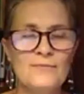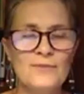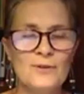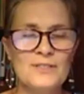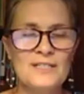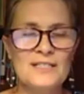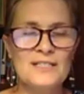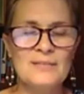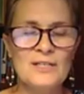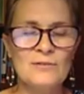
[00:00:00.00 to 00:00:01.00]
or see
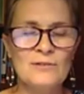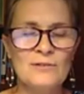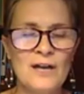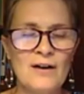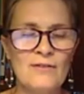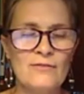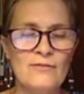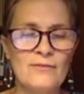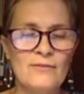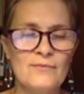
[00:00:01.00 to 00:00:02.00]
somebody you love.
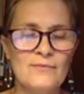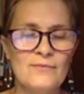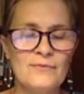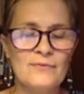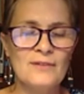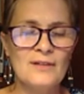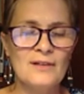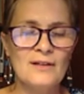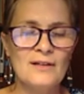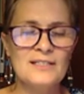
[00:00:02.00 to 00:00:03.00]

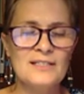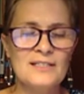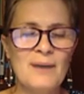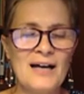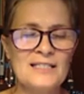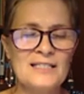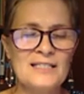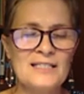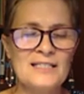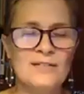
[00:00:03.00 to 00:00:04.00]
It's a
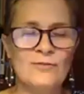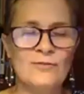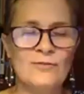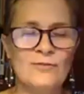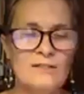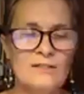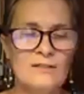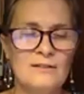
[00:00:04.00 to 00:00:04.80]
positive rush.